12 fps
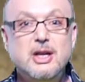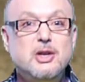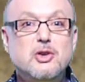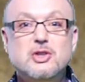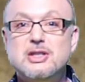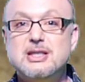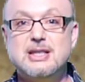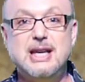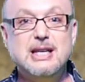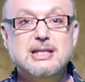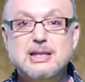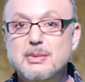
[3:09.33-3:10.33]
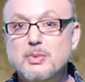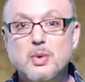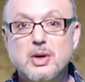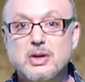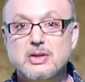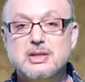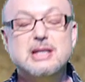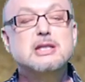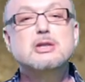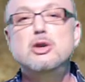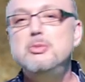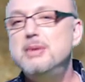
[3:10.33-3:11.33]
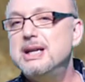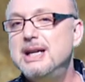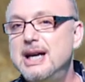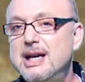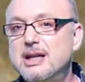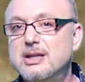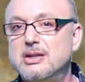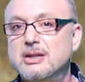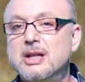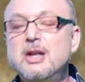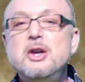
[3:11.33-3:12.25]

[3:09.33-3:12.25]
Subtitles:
You're just saying some words. It's too mechanical.